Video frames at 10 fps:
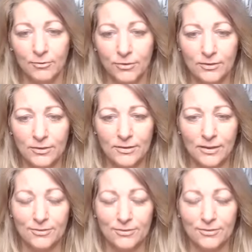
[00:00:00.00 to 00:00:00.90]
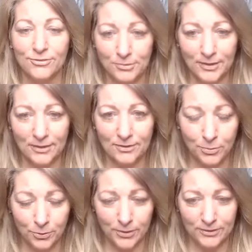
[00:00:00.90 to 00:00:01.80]
feels as if something
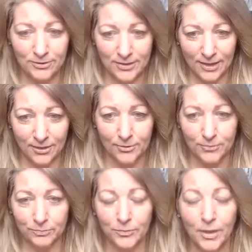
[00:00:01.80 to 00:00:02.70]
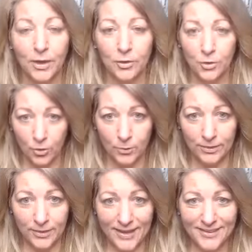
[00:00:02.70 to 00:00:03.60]
is pulling together go with
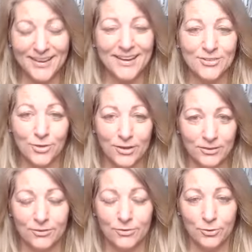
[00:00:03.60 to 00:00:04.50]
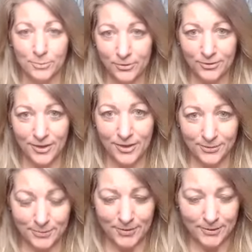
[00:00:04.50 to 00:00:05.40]
that trust it sorry about the dogs
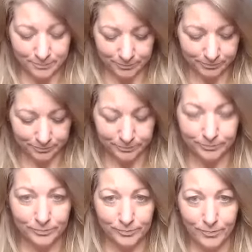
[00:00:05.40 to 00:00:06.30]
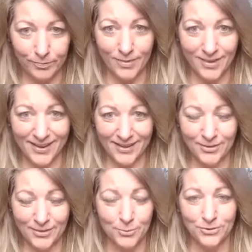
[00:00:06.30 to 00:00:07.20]
barking i do
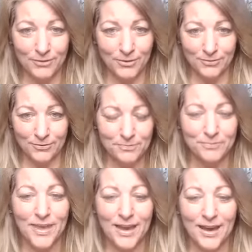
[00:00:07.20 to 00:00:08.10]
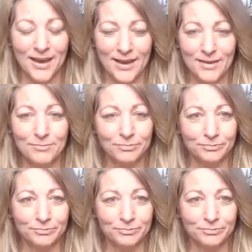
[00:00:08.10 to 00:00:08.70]
own several of them um,